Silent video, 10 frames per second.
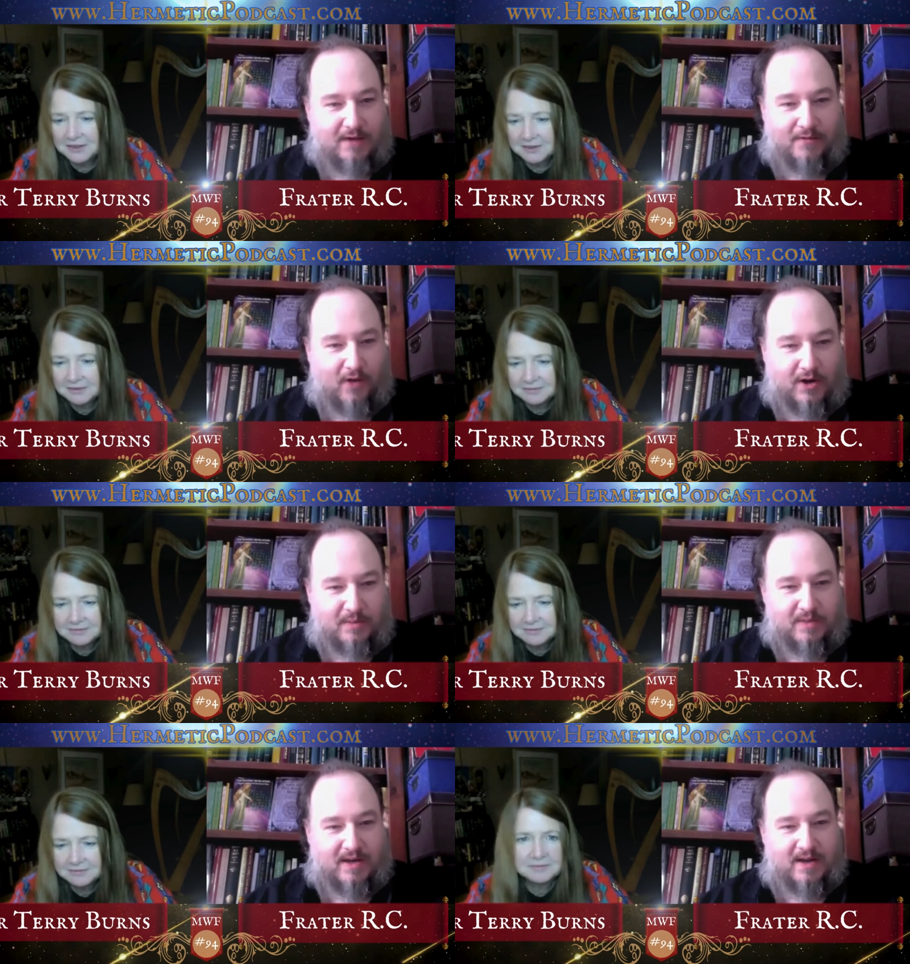Speaker 1: of
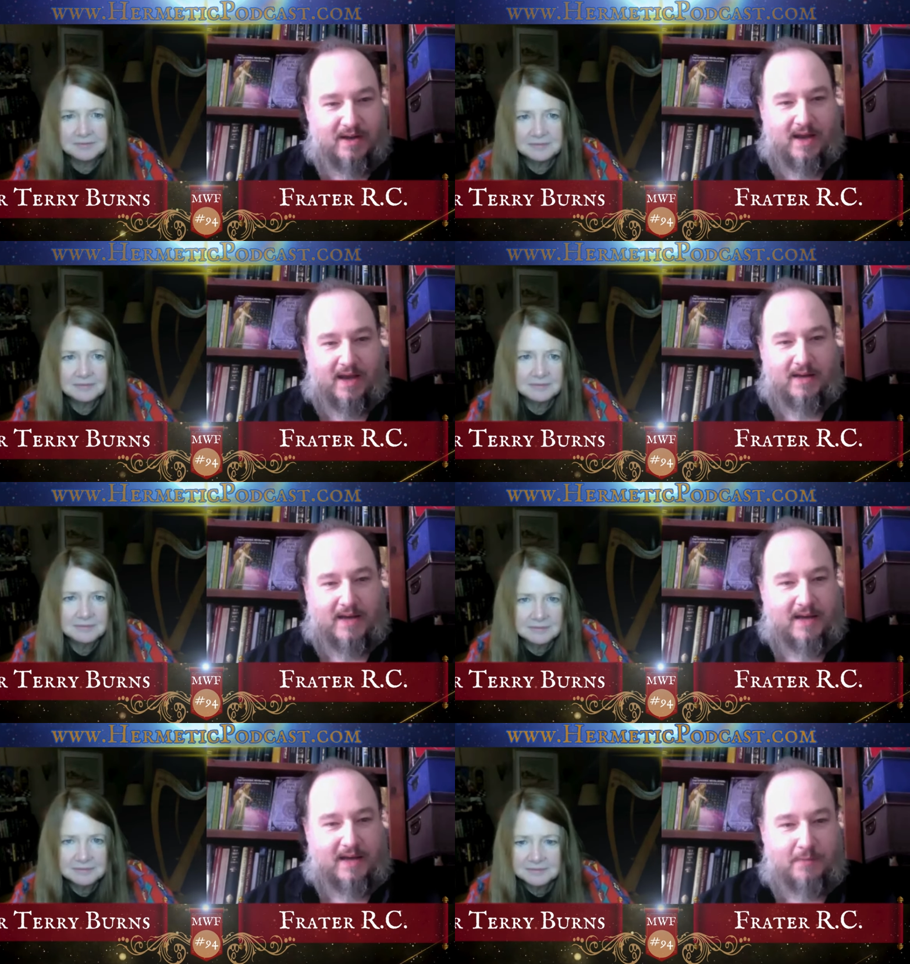argument,
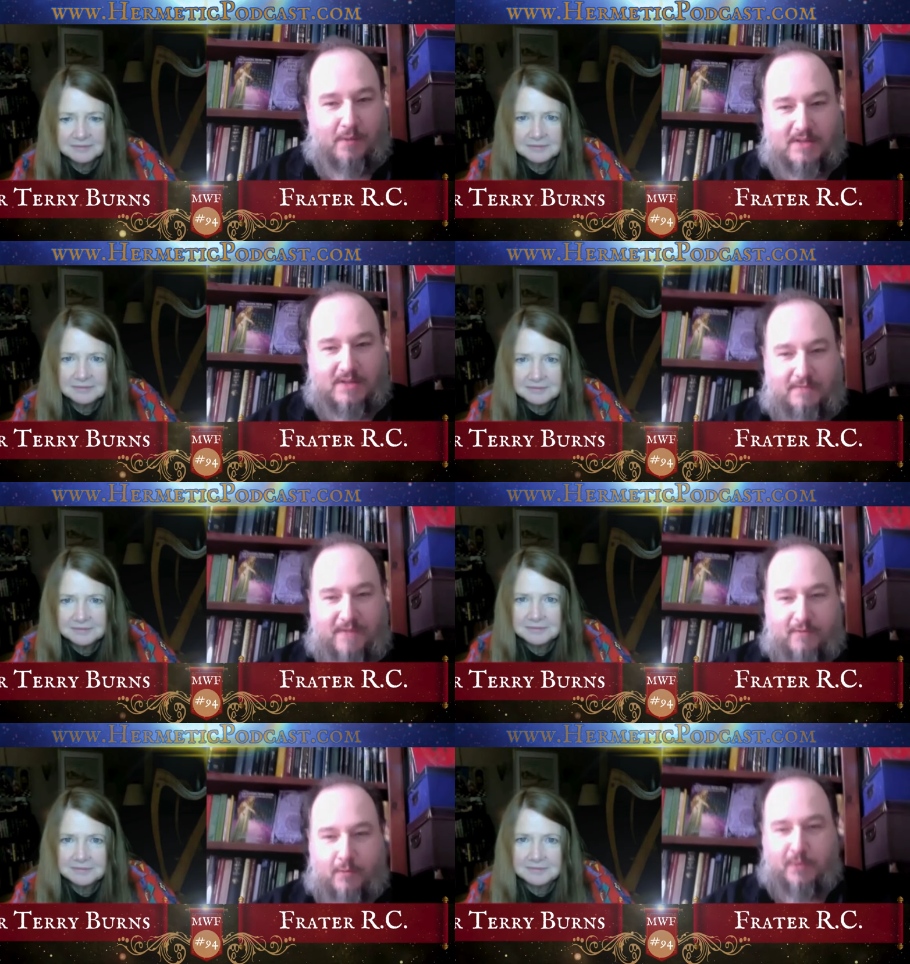and and he wasn't
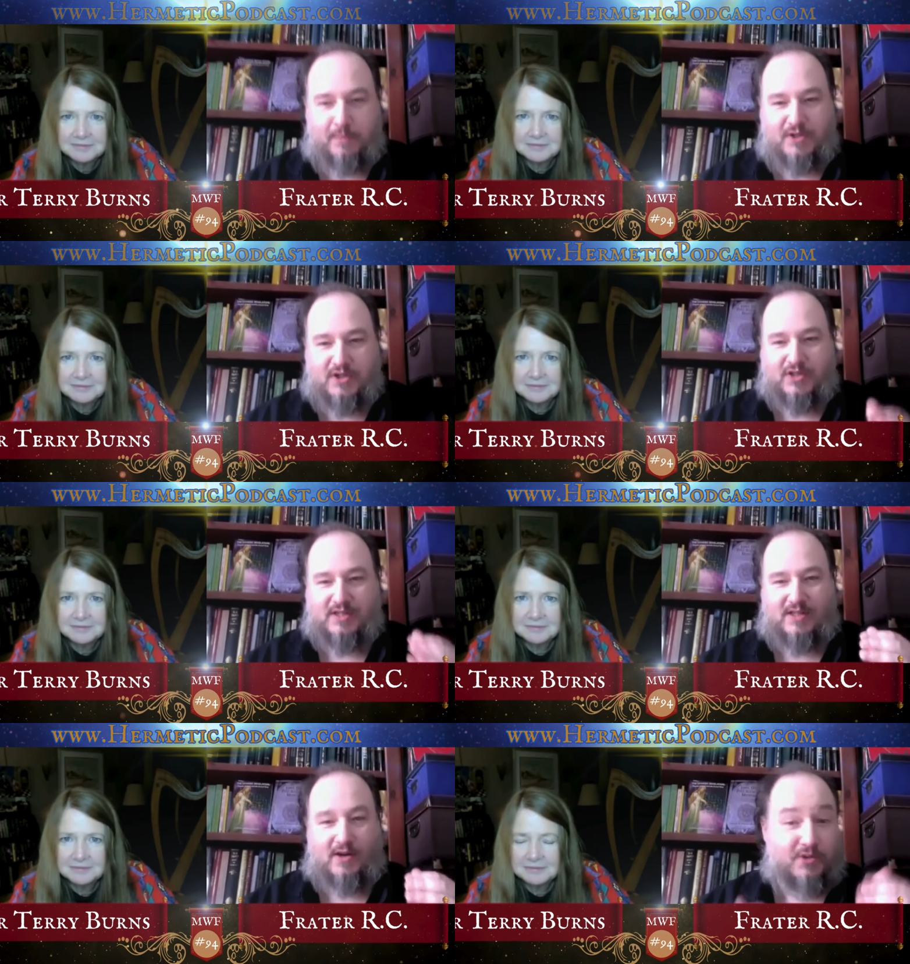favorable to
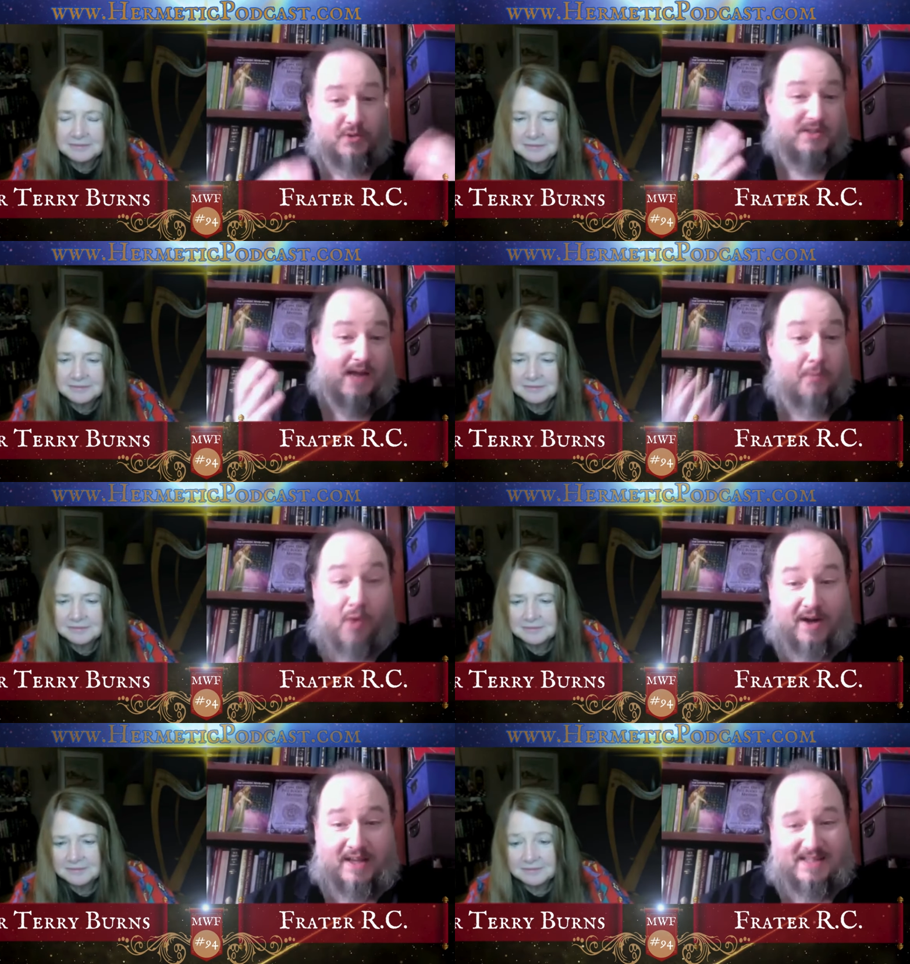magicians at all. So it's
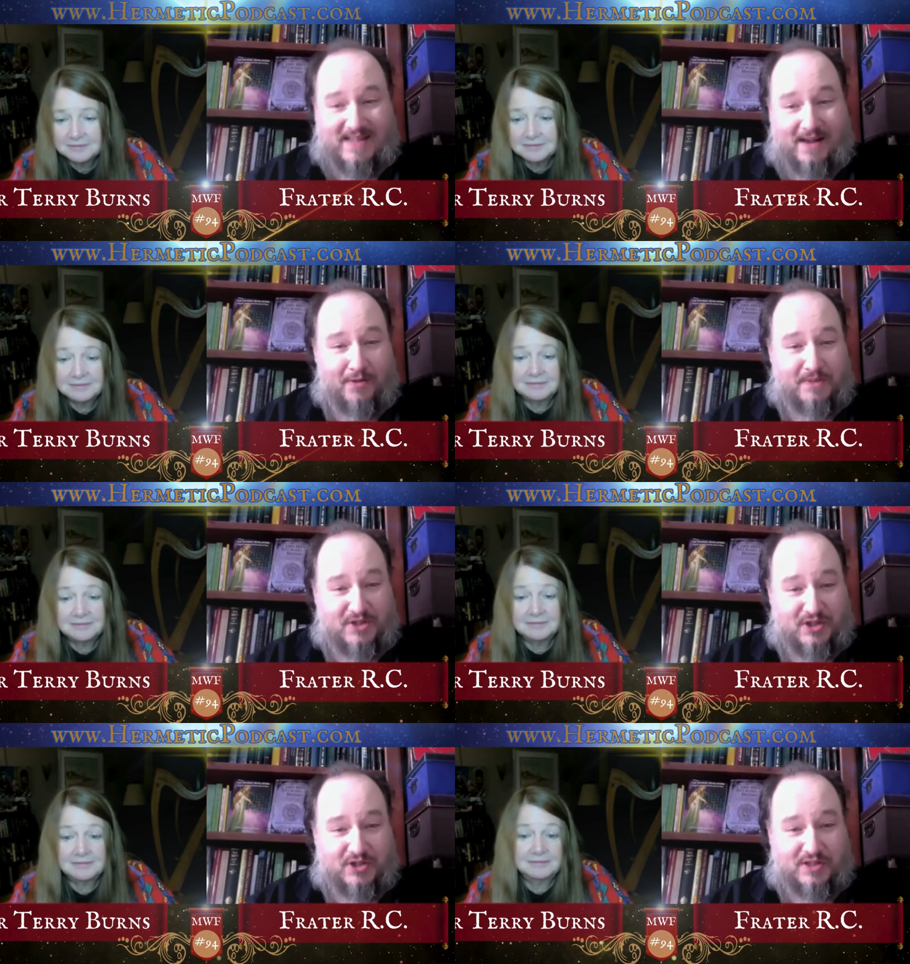ironic as hell that
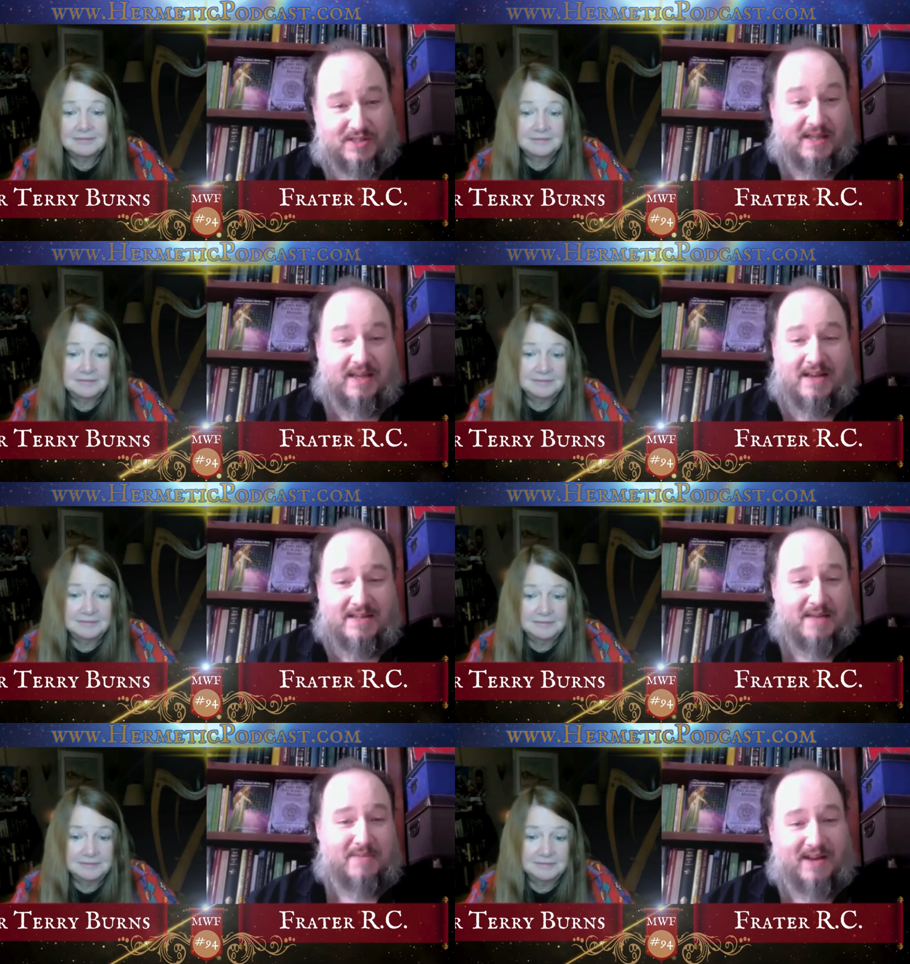magicians like
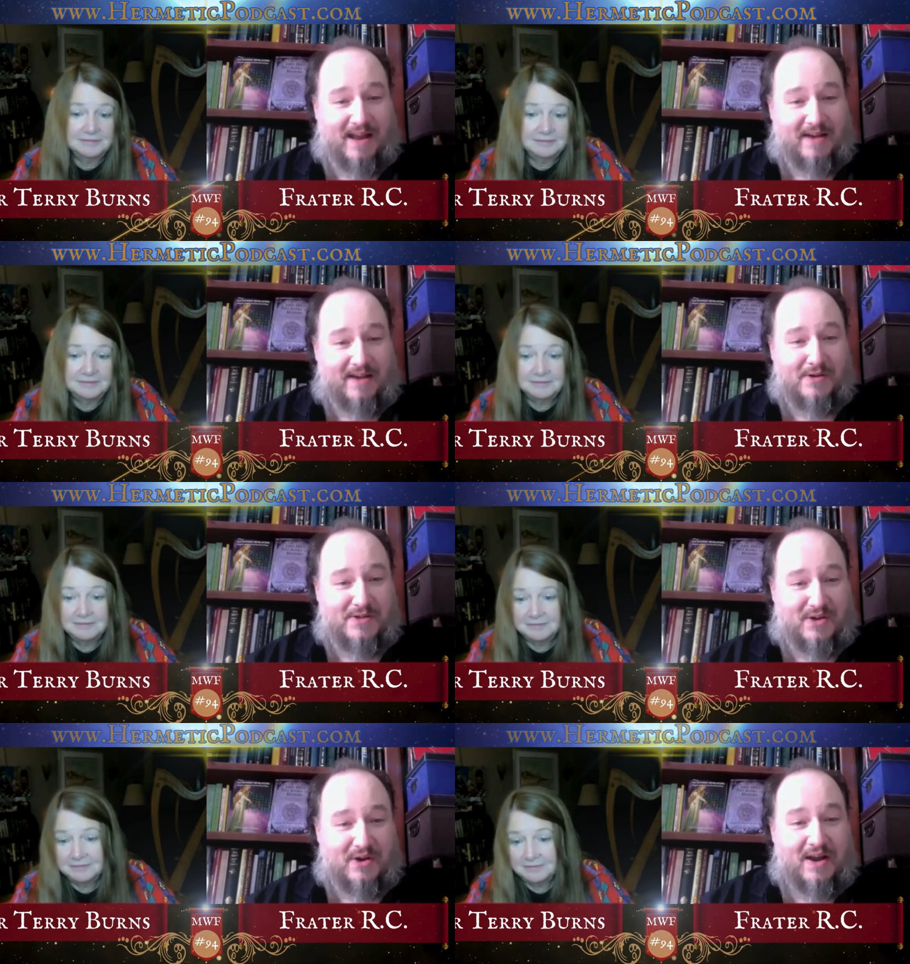Damien
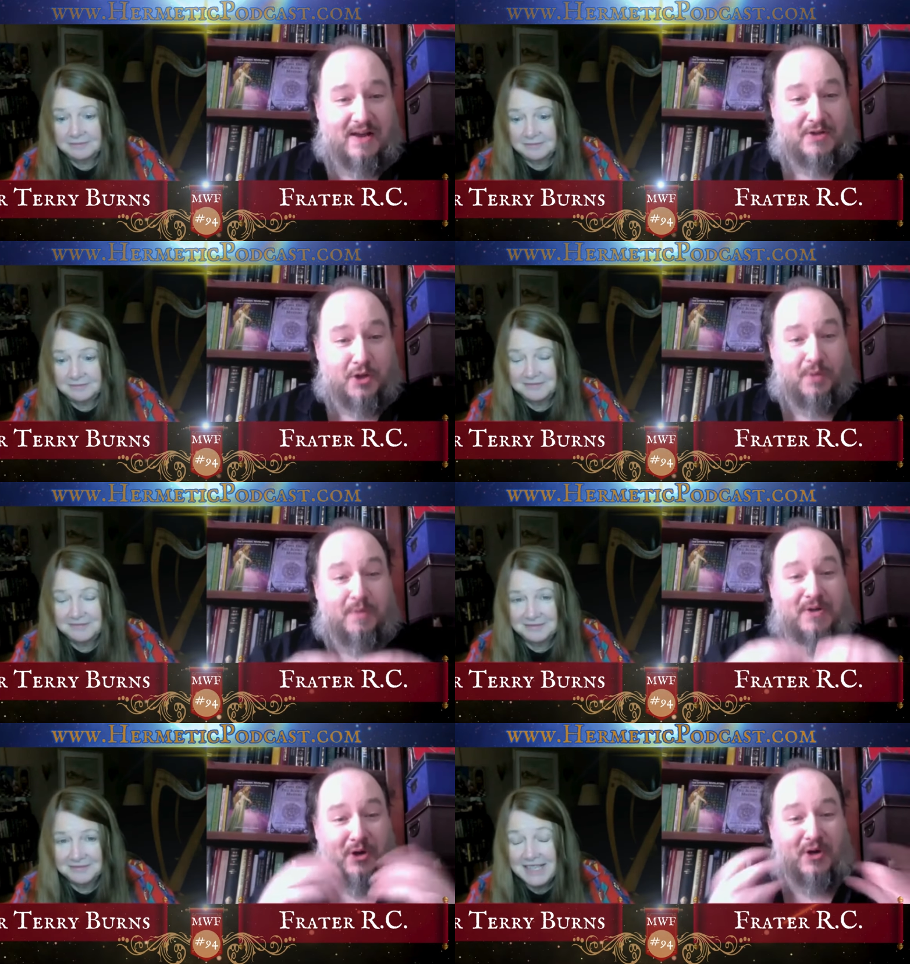Echols are
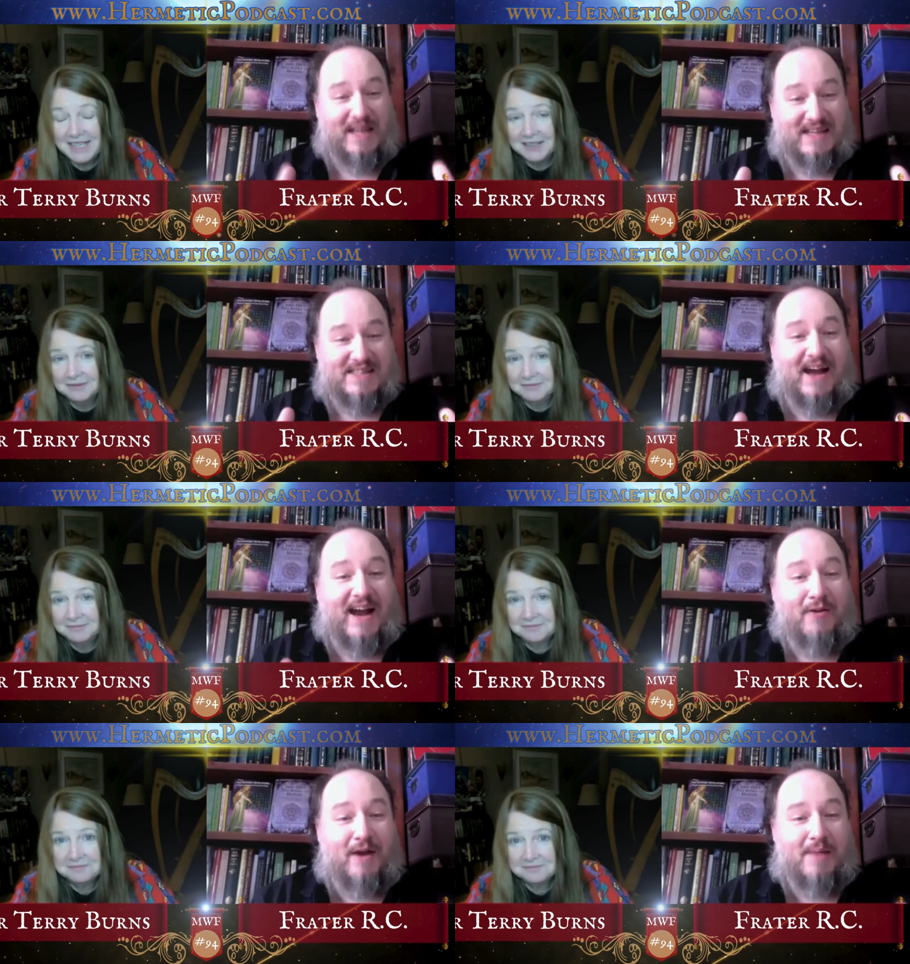turn, turning his
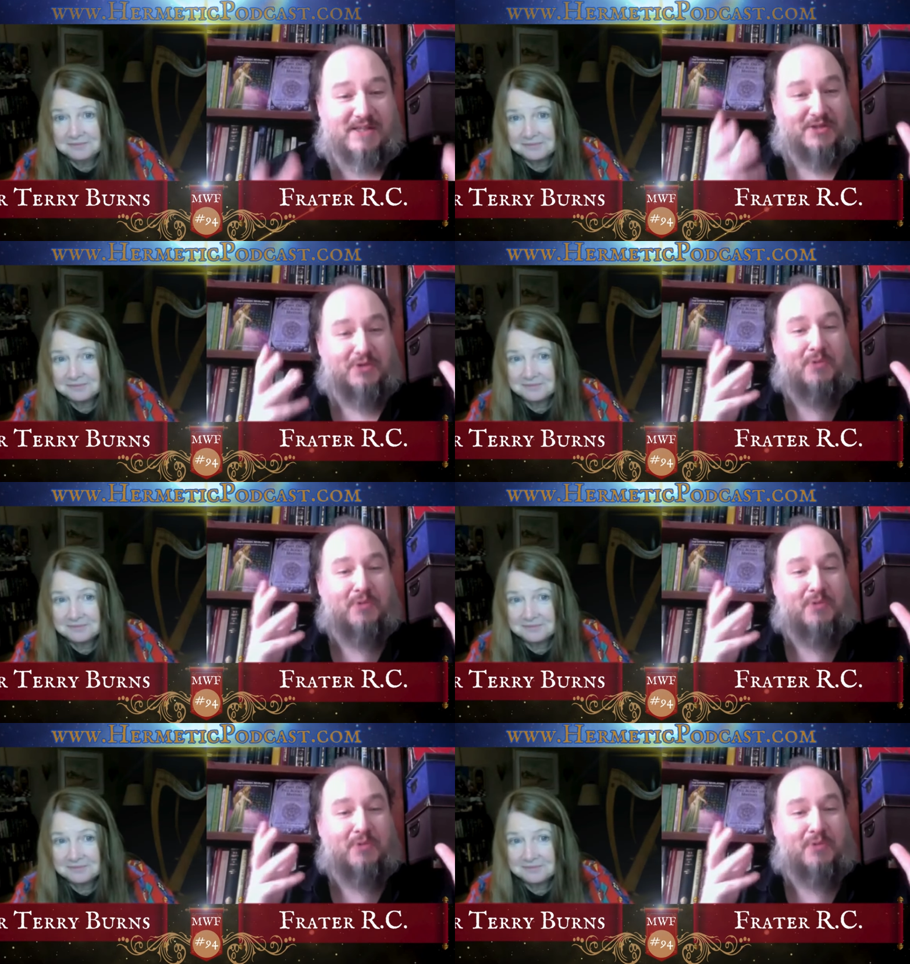diagrams into